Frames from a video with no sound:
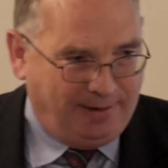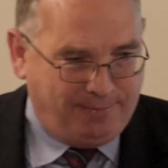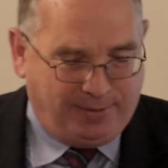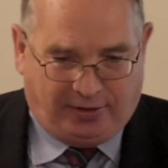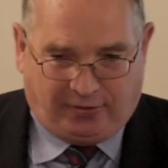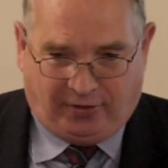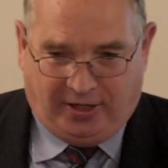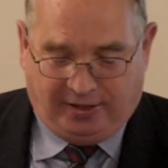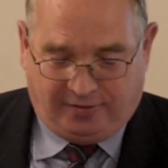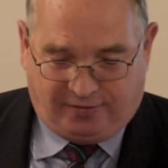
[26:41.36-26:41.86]
I'm
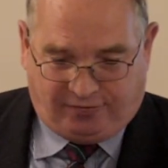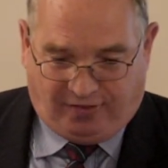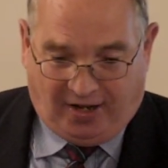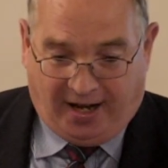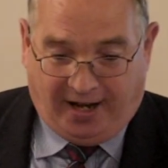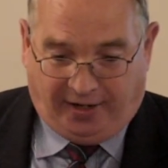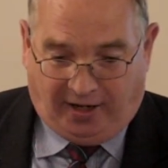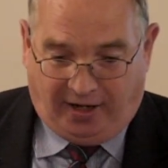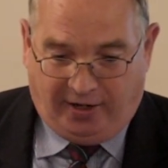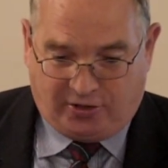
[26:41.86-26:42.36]
a great
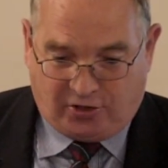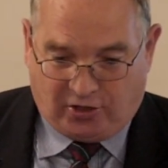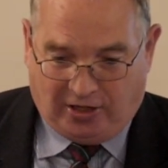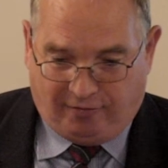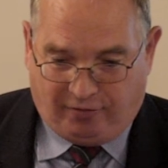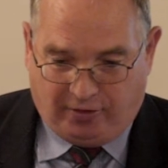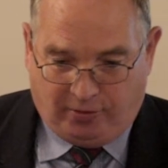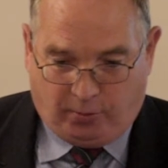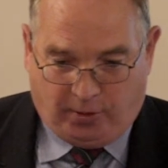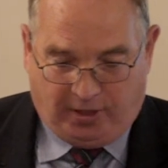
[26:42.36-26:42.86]
fan. I
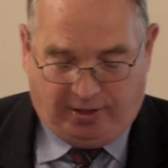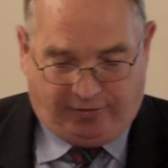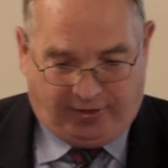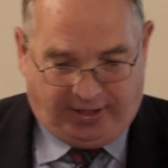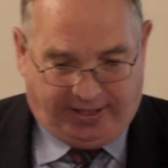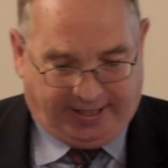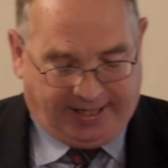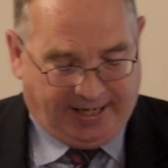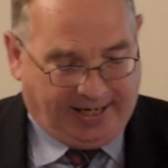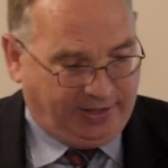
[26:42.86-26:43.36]
travel
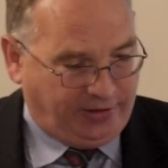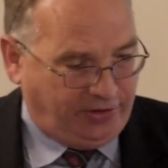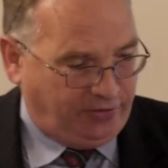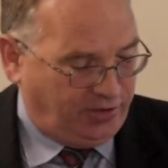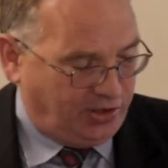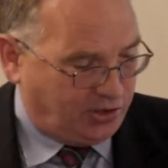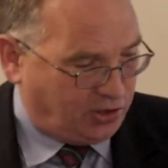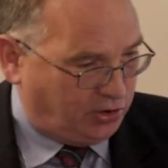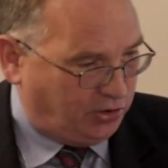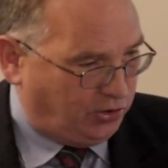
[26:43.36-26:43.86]
wherever I can in
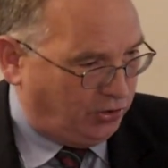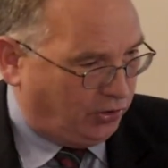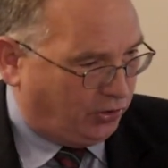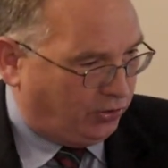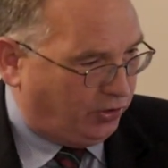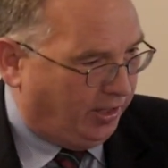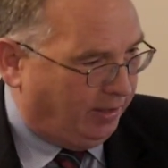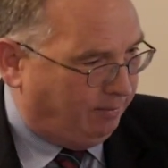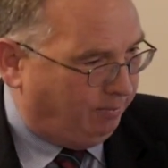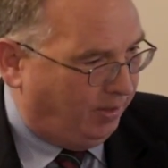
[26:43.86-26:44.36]
Russia and
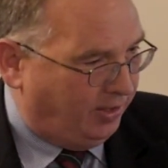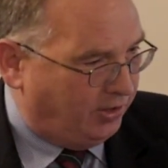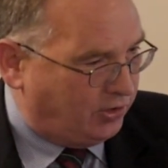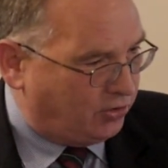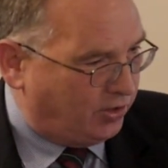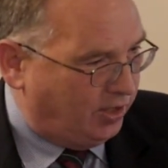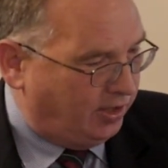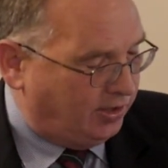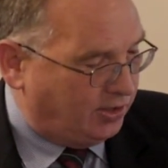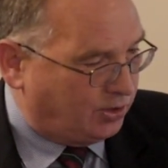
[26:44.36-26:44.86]
Ukraine by
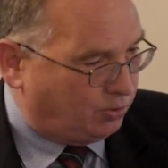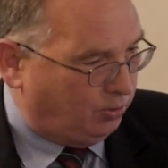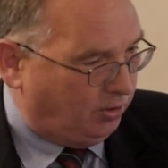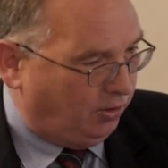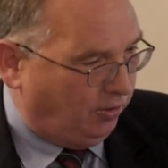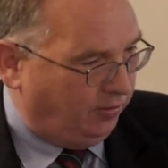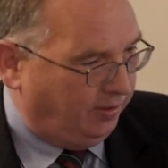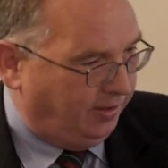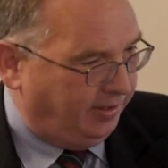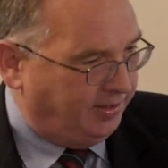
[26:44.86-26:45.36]
train as
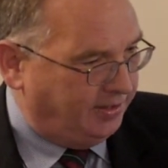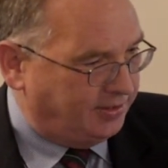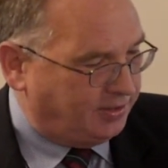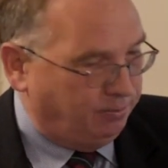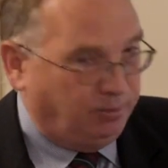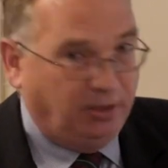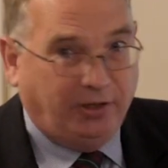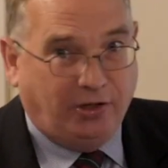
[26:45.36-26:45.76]
well. And as a